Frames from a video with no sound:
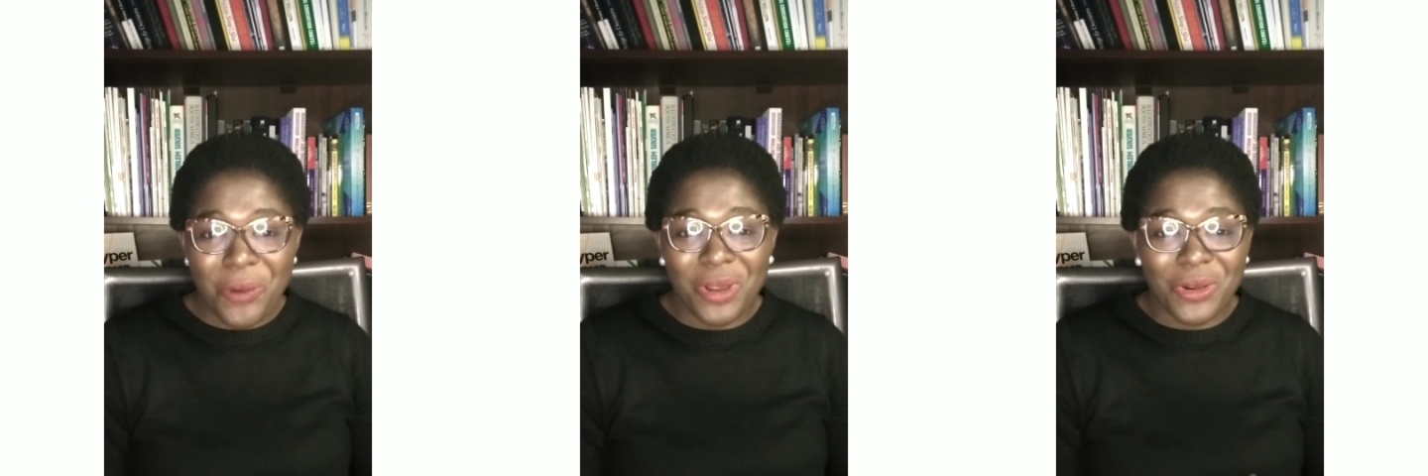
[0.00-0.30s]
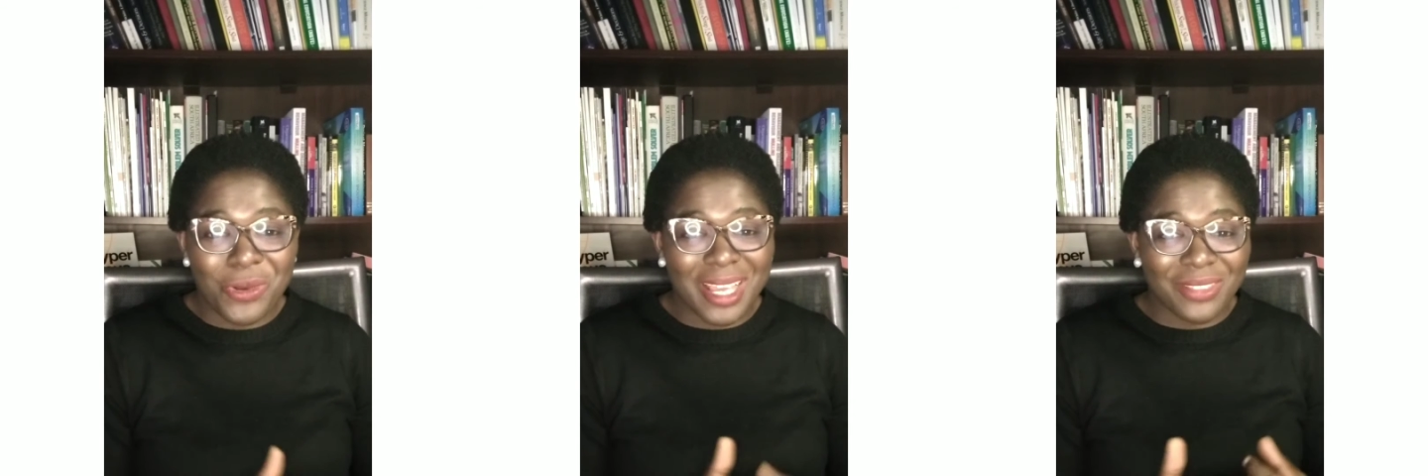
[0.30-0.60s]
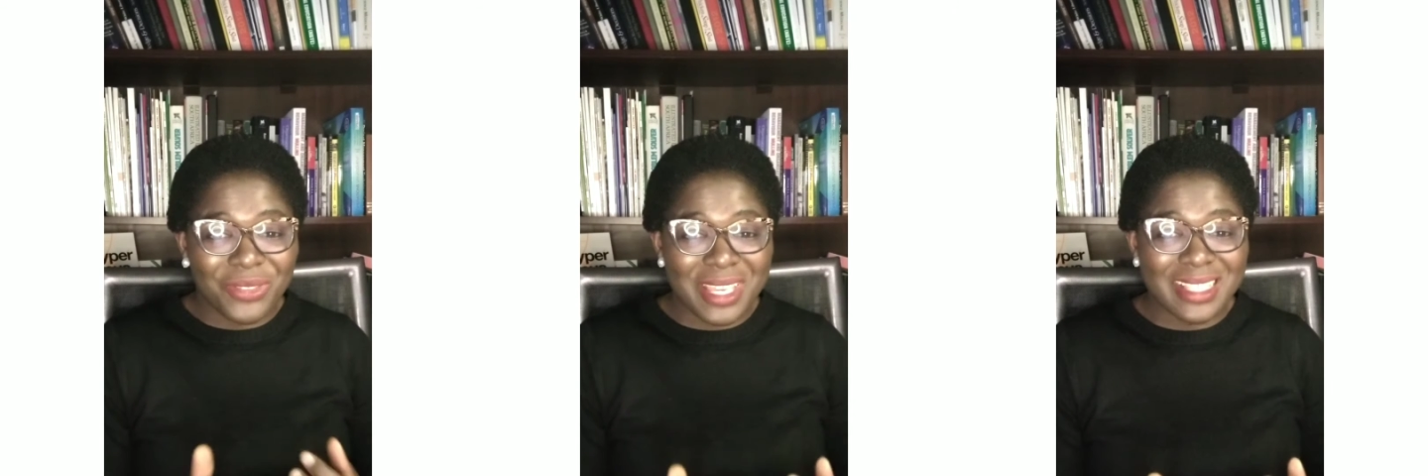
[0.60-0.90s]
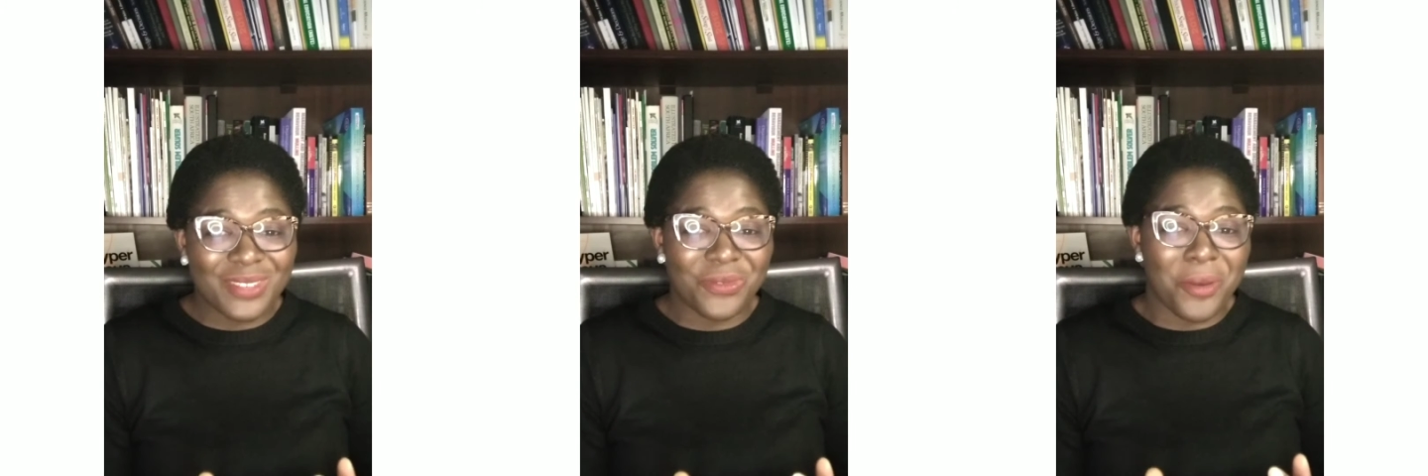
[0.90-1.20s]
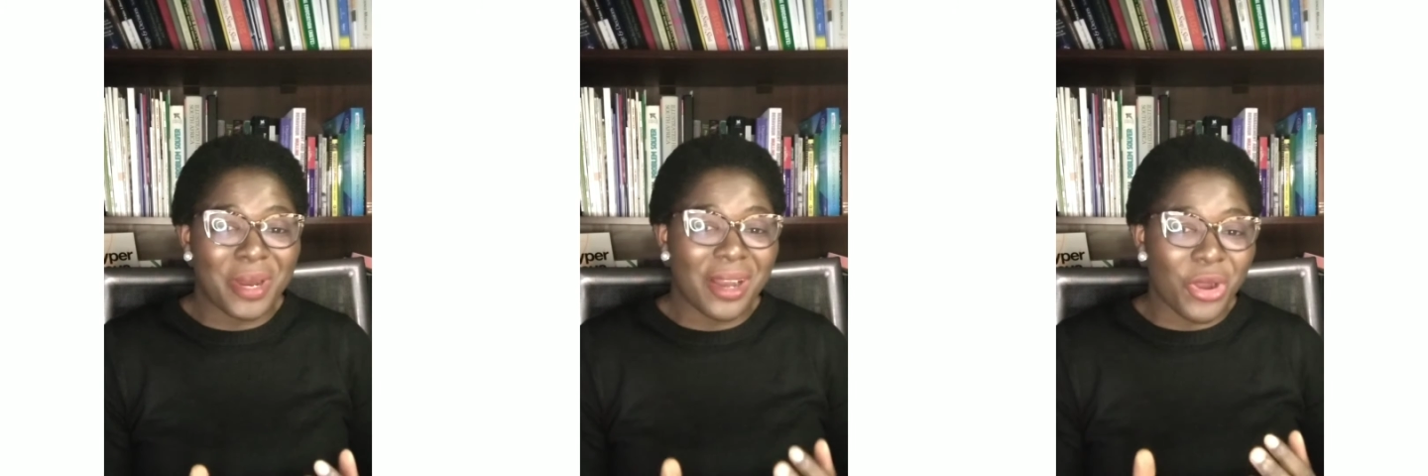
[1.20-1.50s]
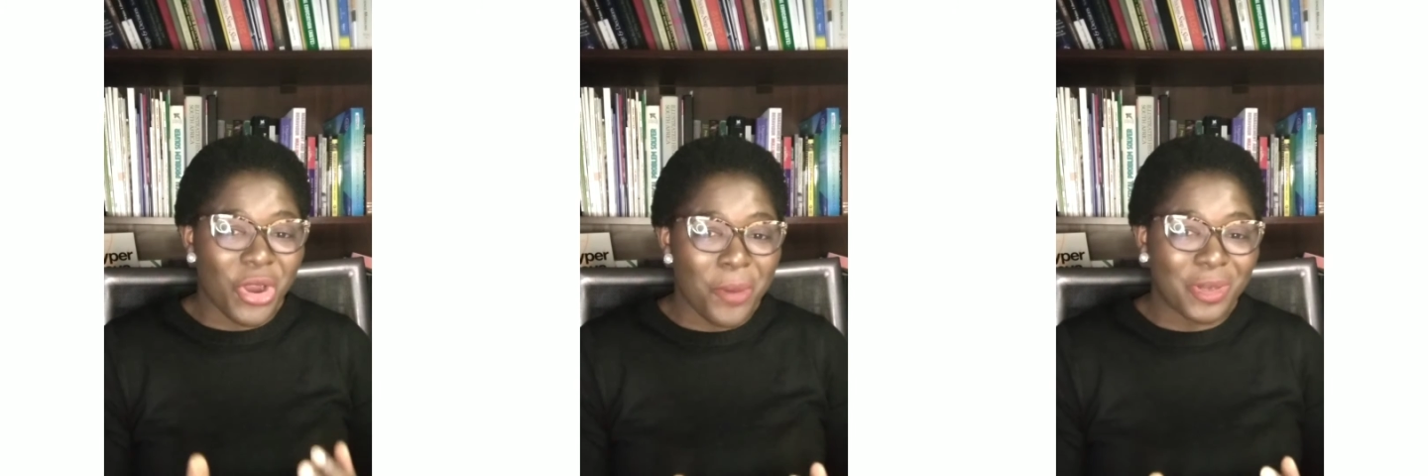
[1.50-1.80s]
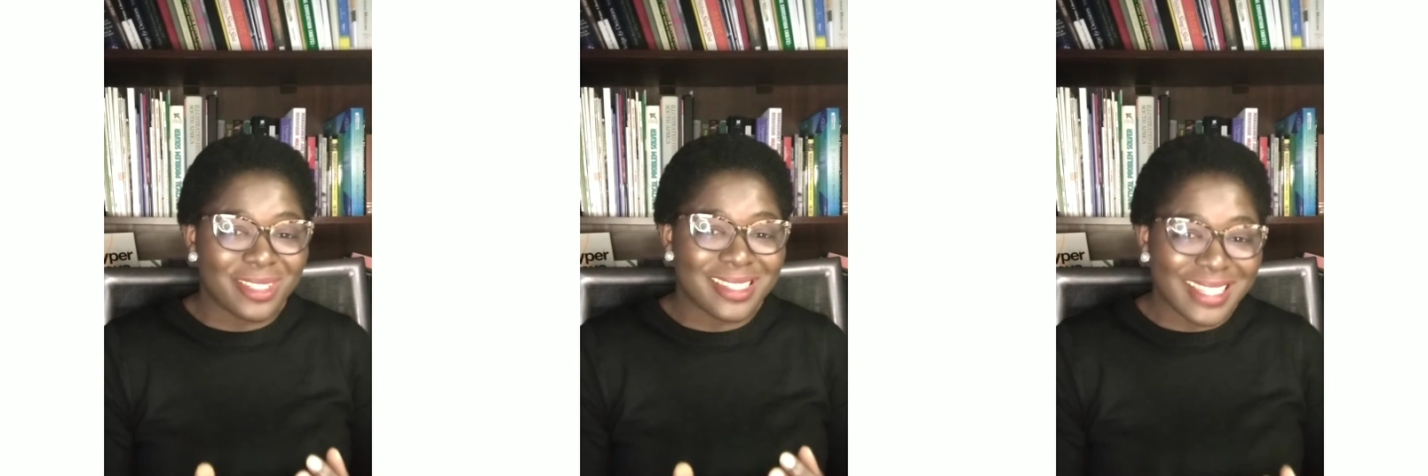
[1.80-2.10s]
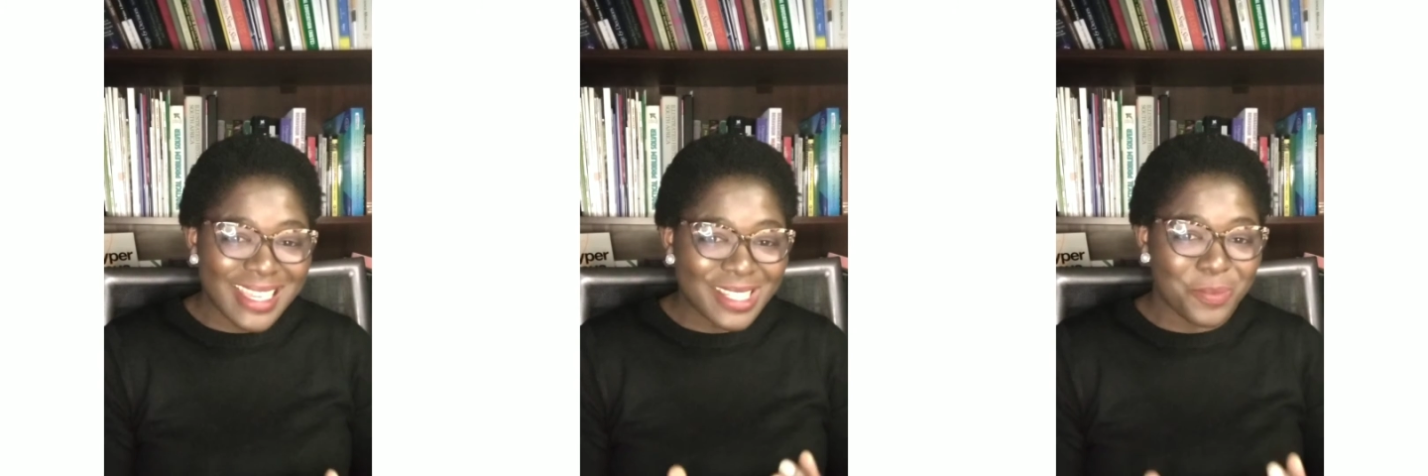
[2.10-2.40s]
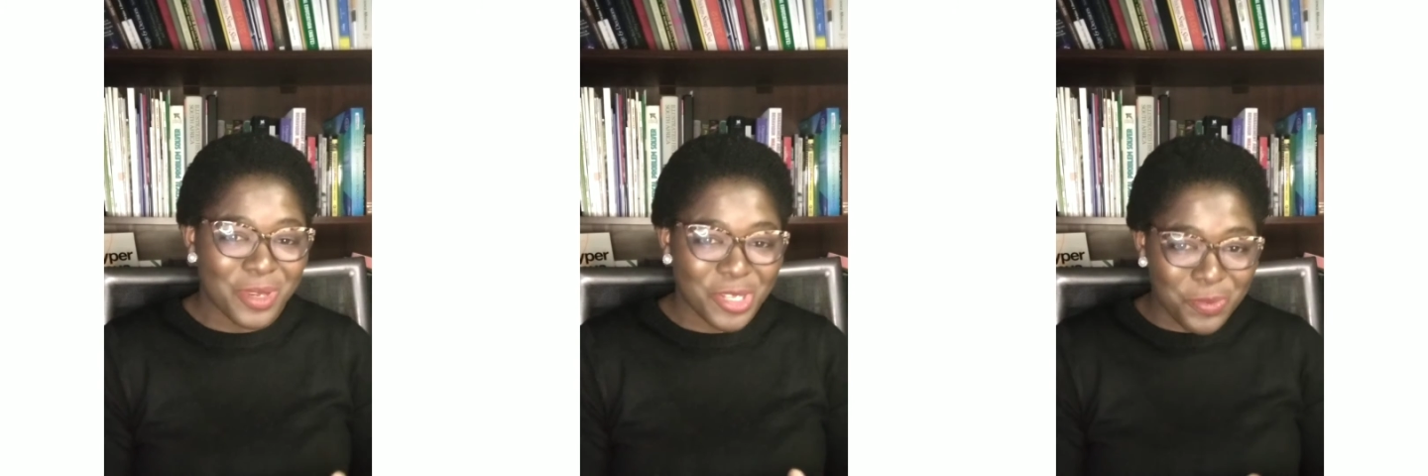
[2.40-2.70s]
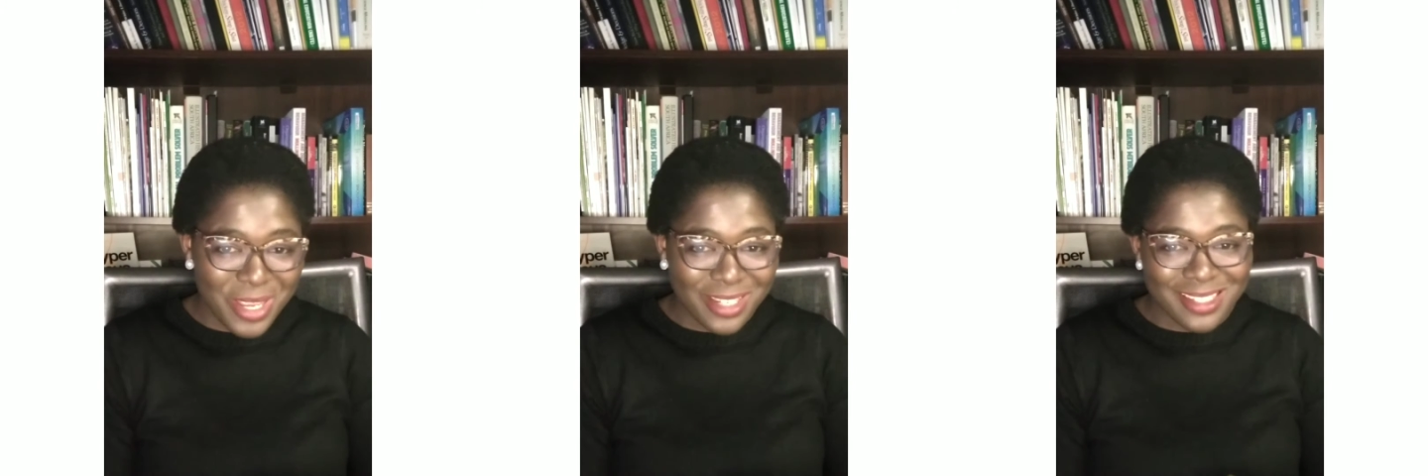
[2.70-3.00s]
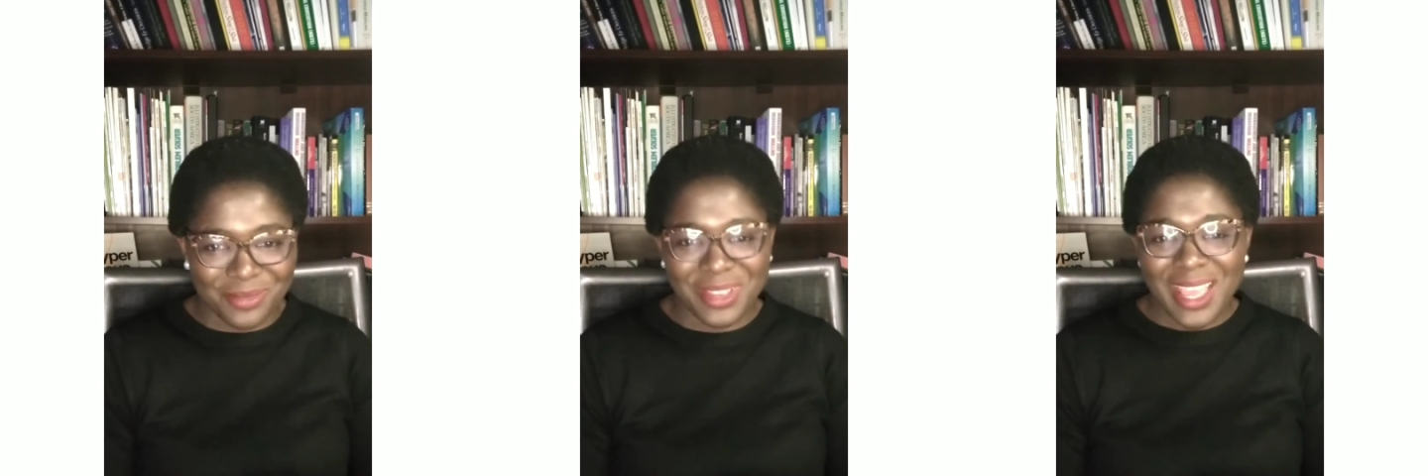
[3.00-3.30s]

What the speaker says: We look at things from a common sense perspective.